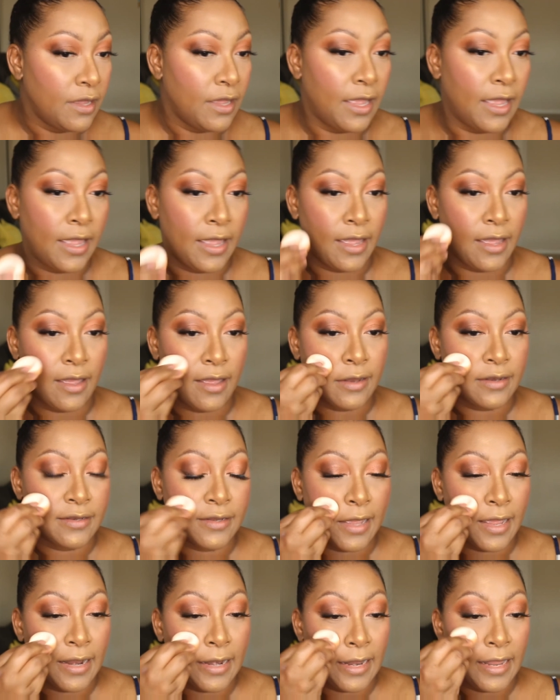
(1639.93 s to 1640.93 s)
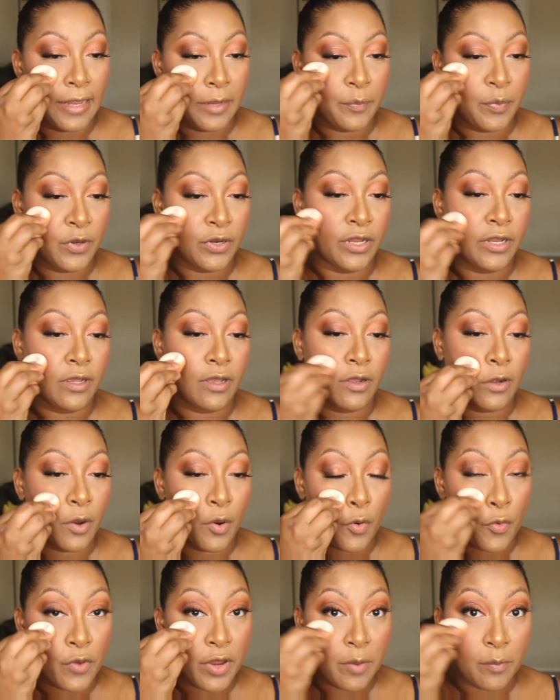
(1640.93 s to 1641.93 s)
And I like putting a
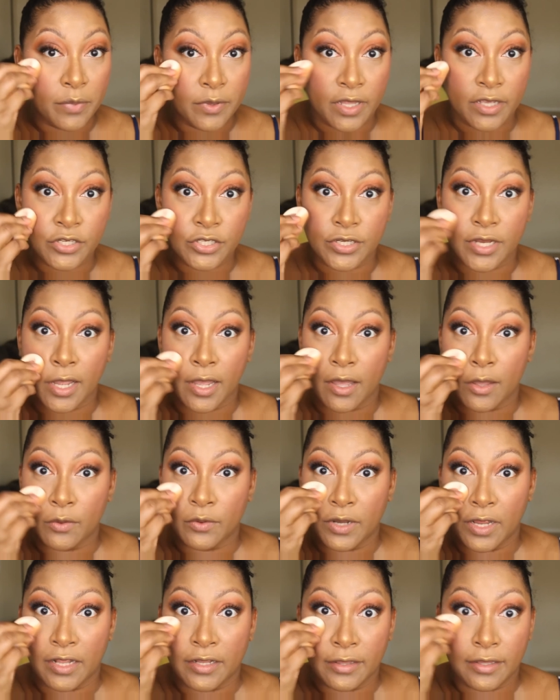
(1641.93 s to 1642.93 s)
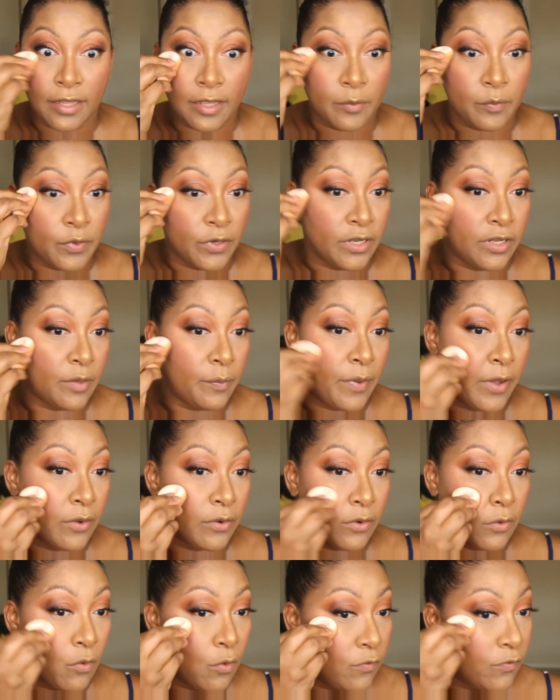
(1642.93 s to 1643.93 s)
cream blush down and then putting the
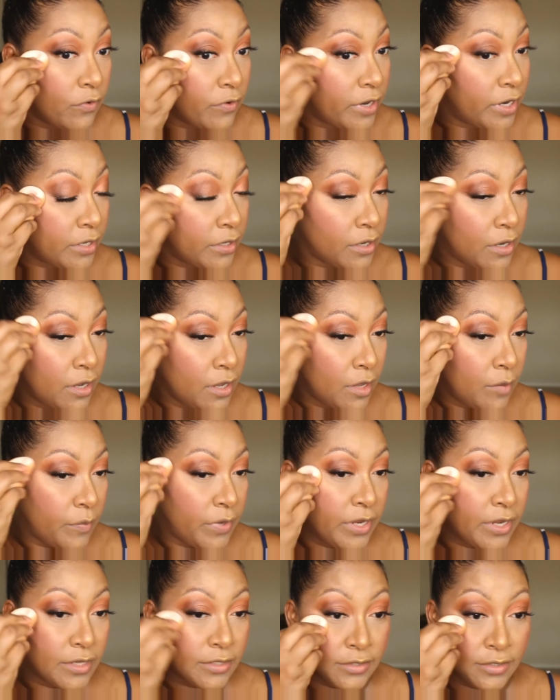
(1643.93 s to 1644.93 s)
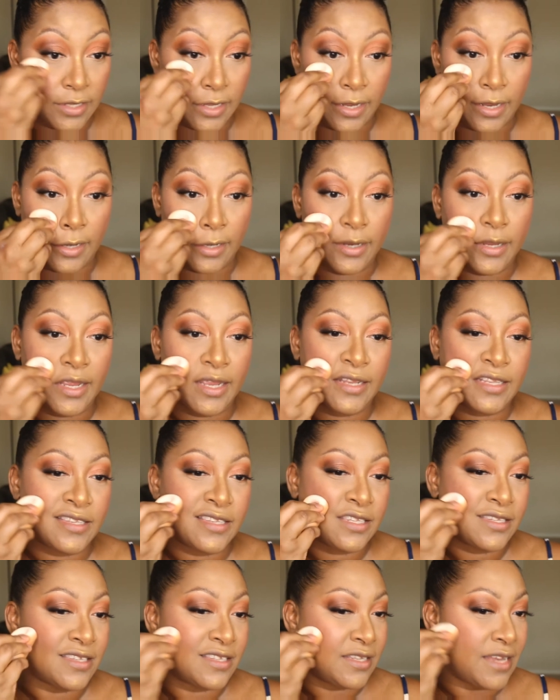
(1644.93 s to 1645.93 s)
powder over it, because then it
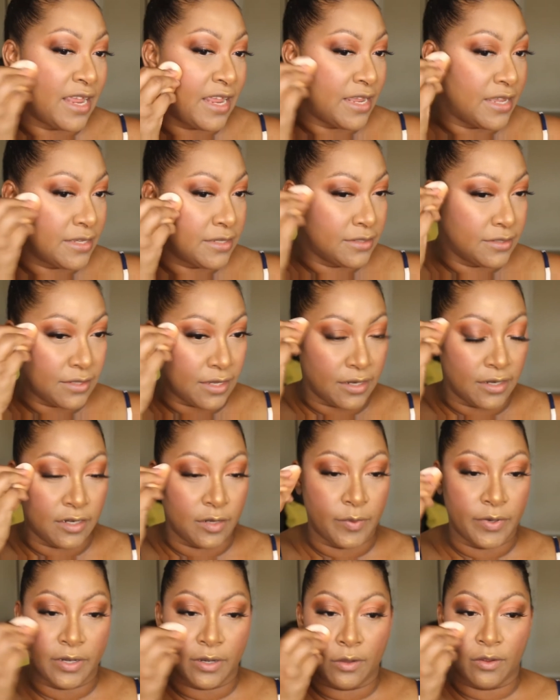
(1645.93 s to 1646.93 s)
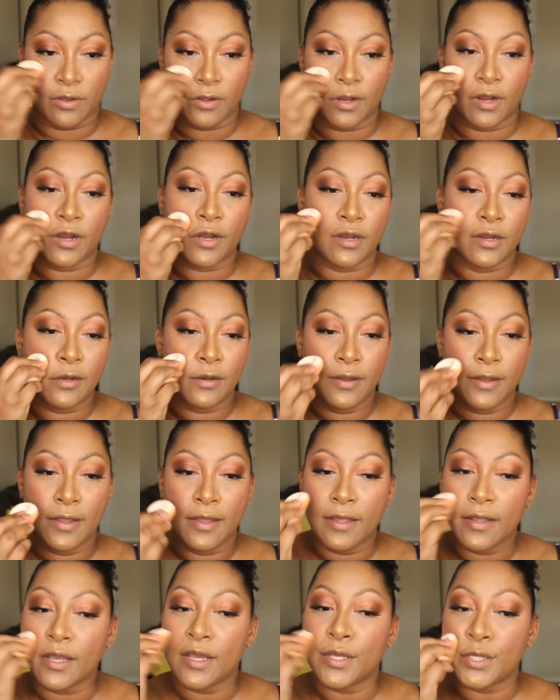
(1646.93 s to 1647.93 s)
stays a little bit longer,
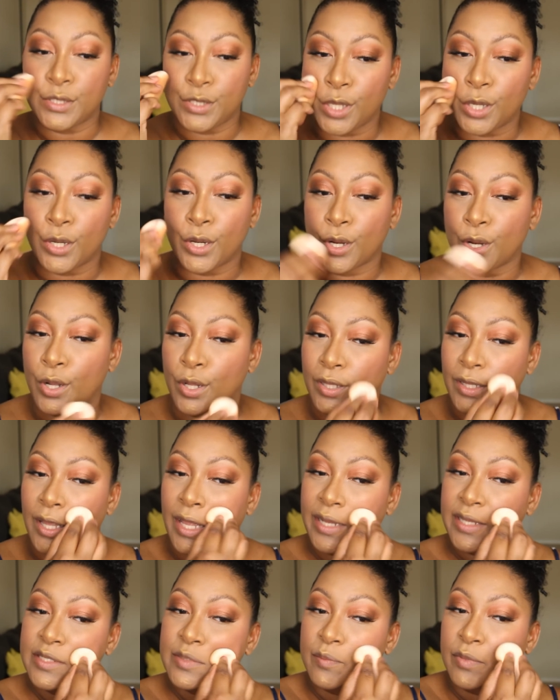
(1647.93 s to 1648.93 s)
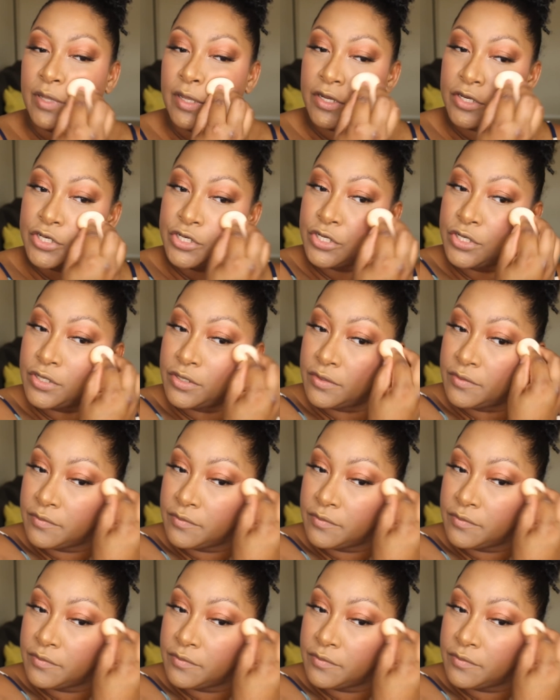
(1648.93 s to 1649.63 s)
because your girl likes blush.